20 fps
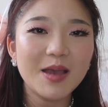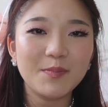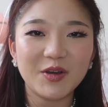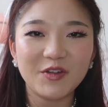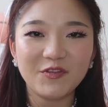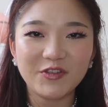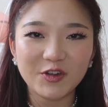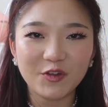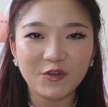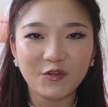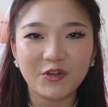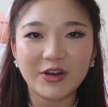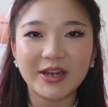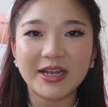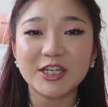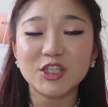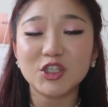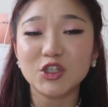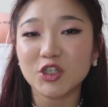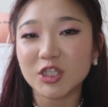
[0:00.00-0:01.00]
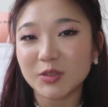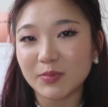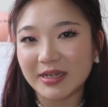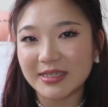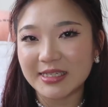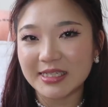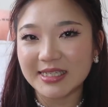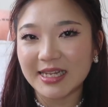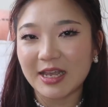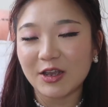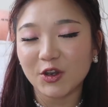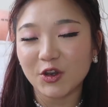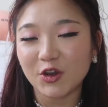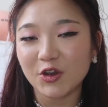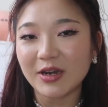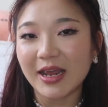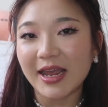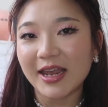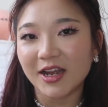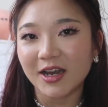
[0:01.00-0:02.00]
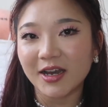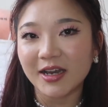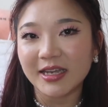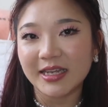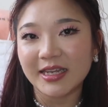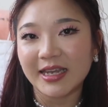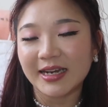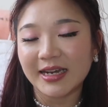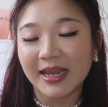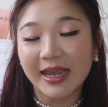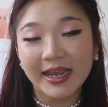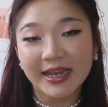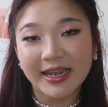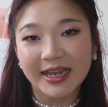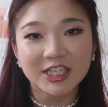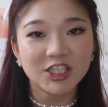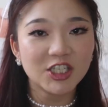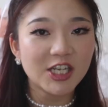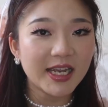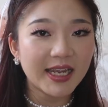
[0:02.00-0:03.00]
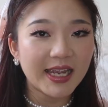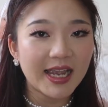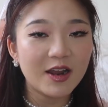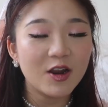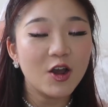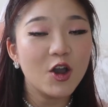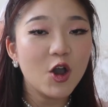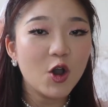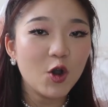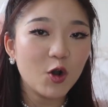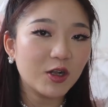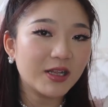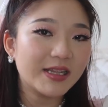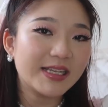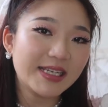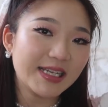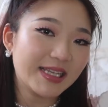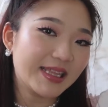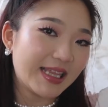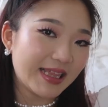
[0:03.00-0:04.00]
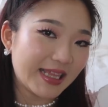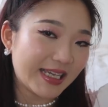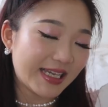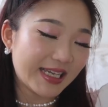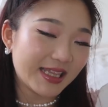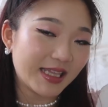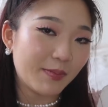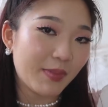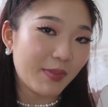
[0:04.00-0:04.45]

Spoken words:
but feel free to use my discount code ARENA at checkout or click the link in the